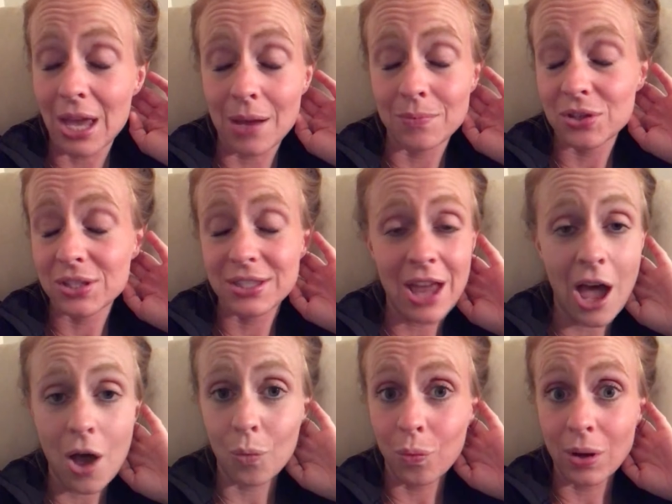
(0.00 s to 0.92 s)
I'm just
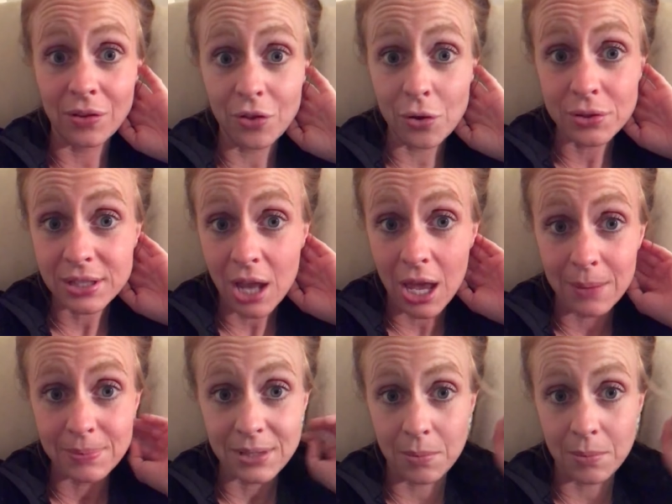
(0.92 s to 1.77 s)
not one of those types.